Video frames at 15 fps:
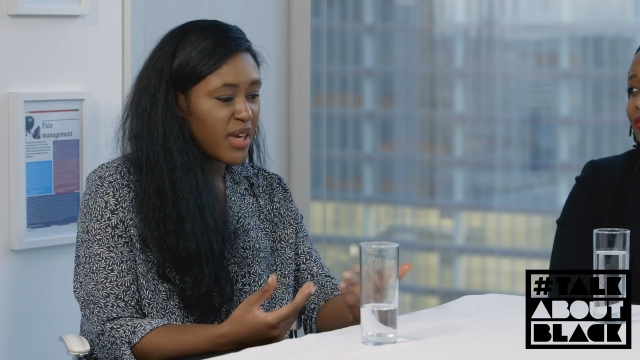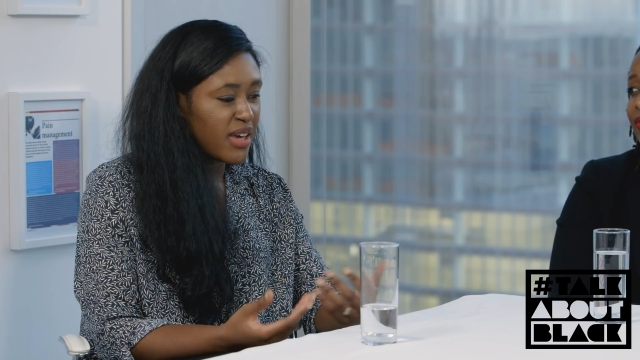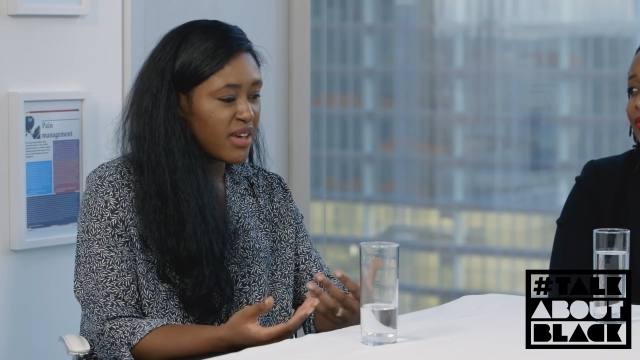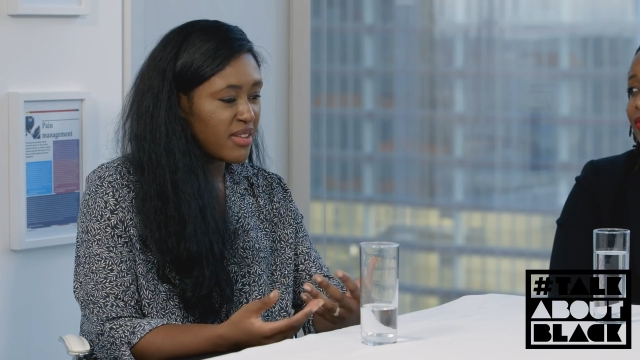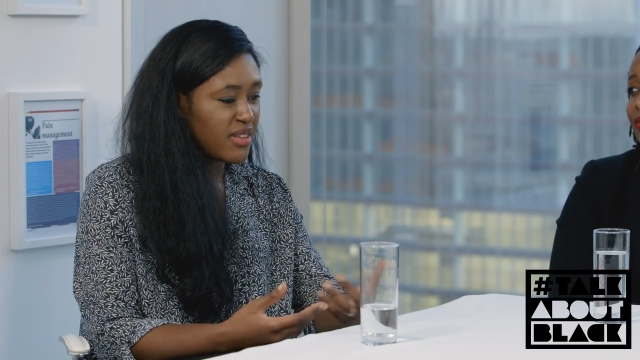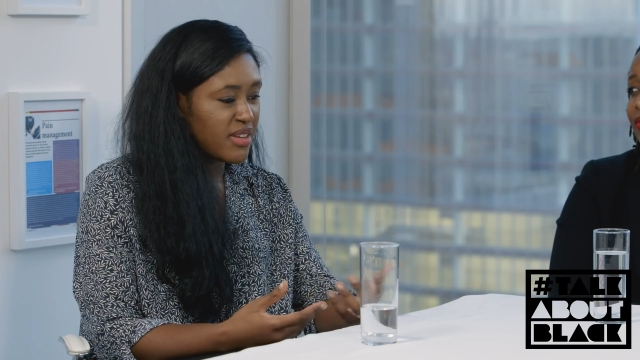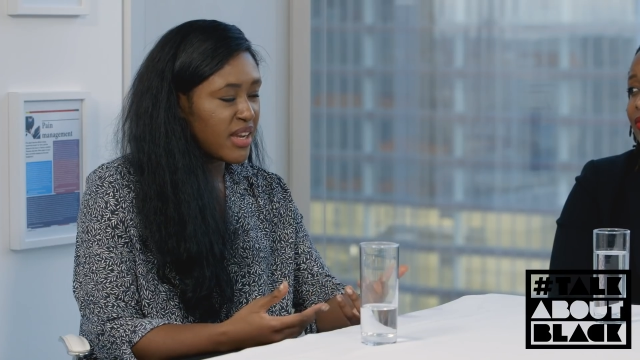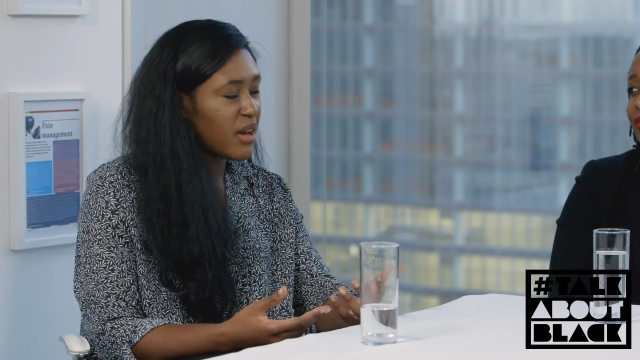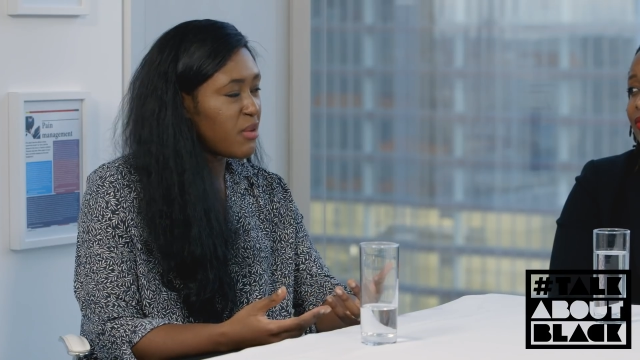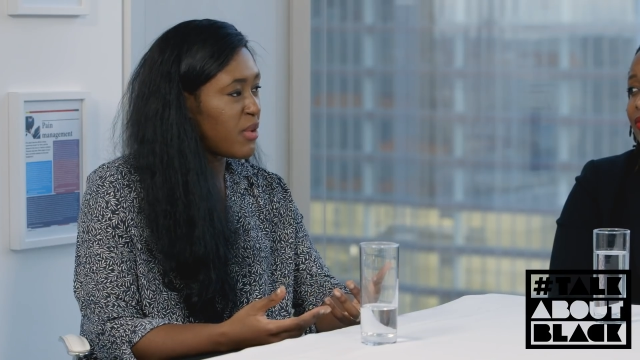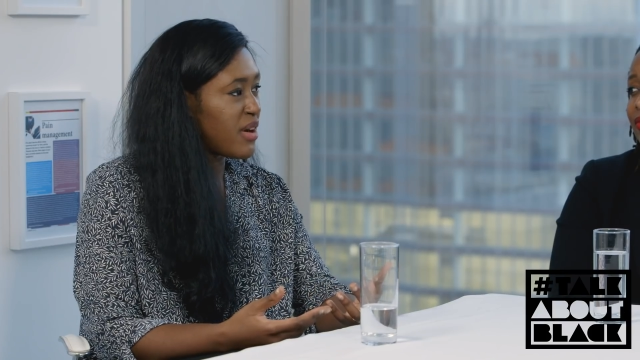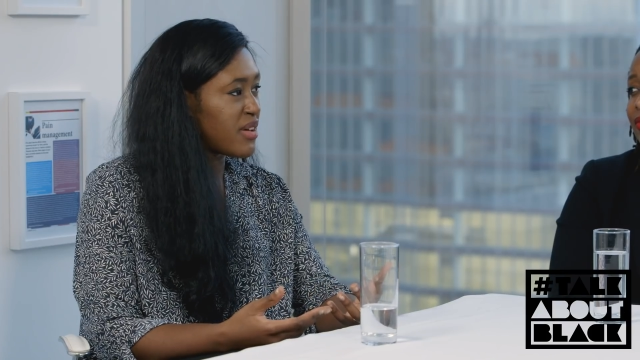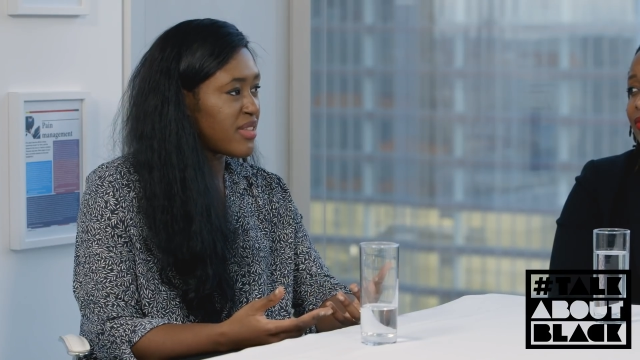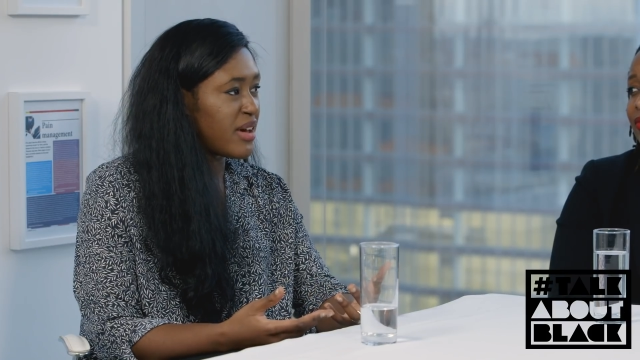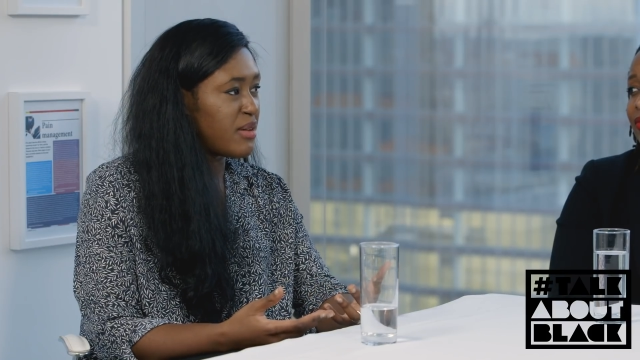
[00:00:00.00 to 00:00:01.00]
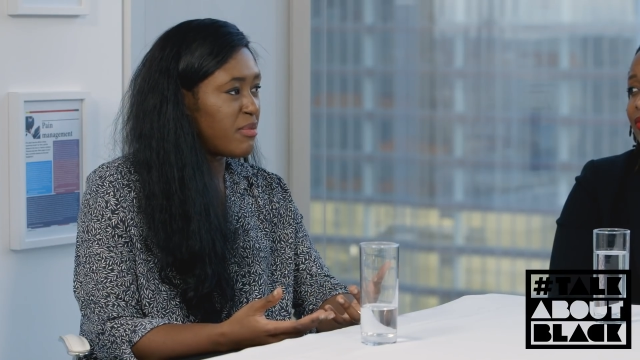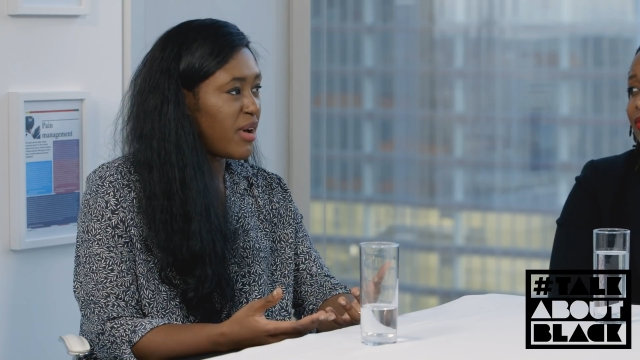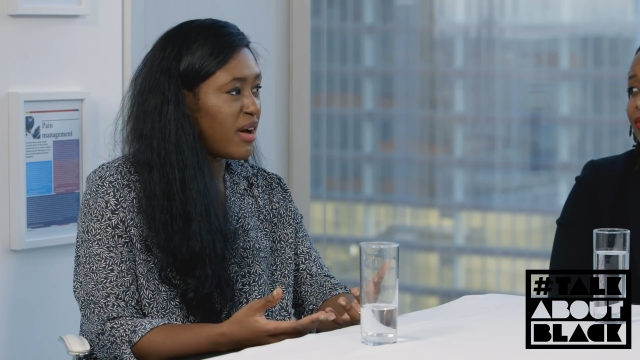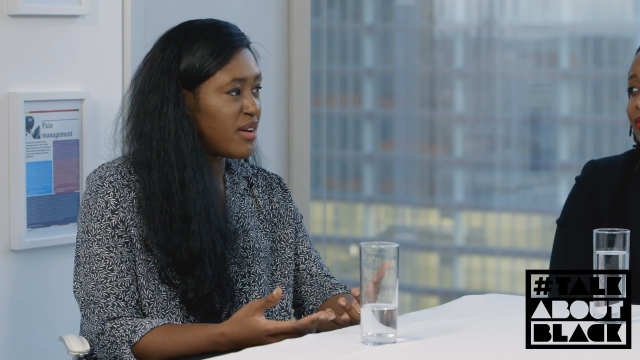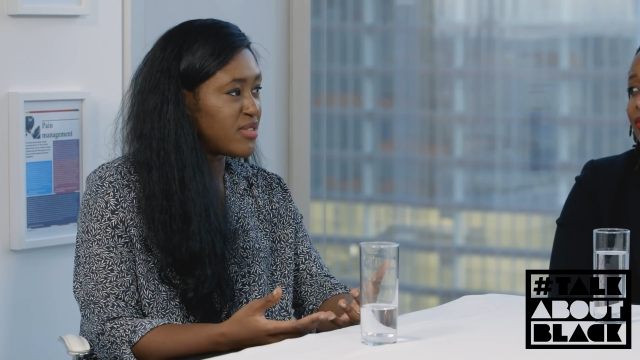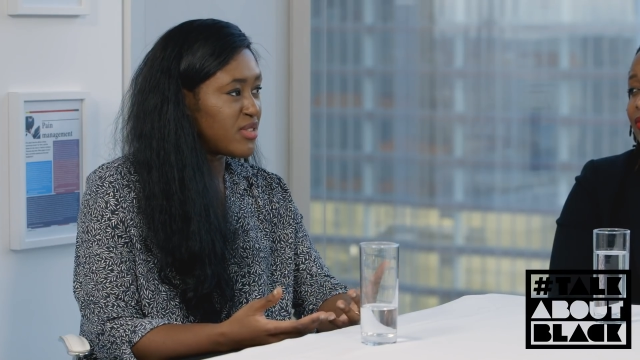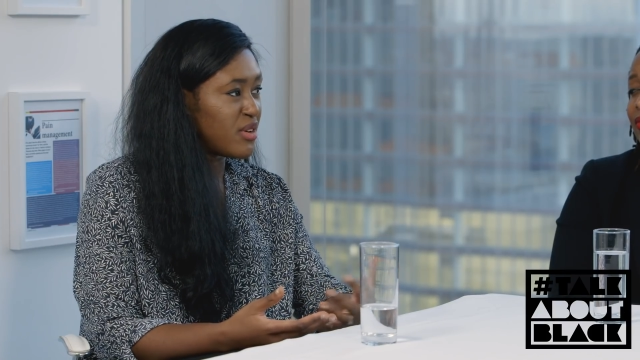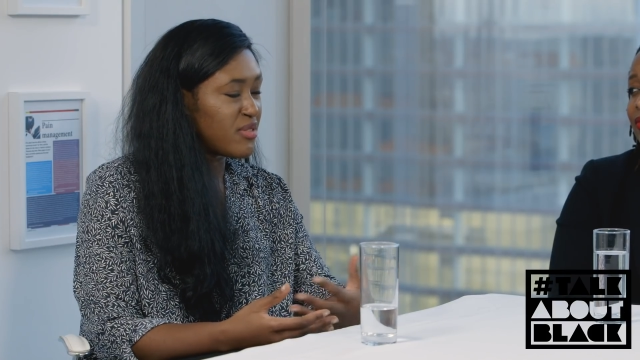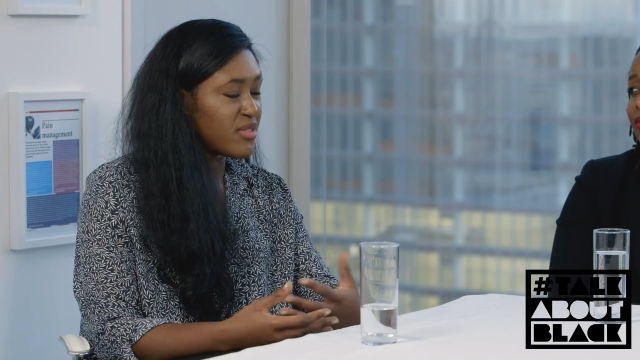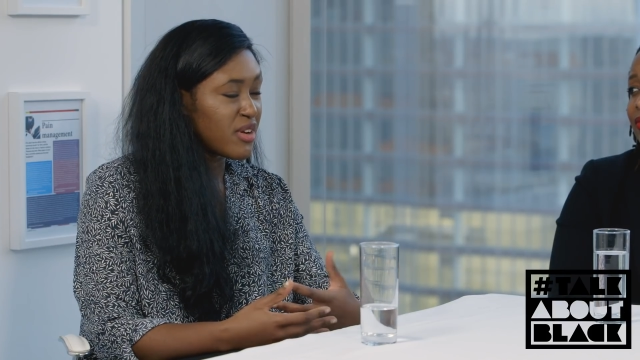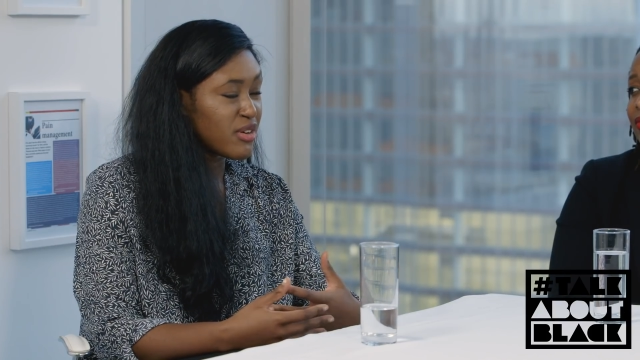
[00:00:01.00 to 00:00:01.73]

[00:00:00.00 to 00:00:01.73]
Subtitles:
being in the network that I'm part of,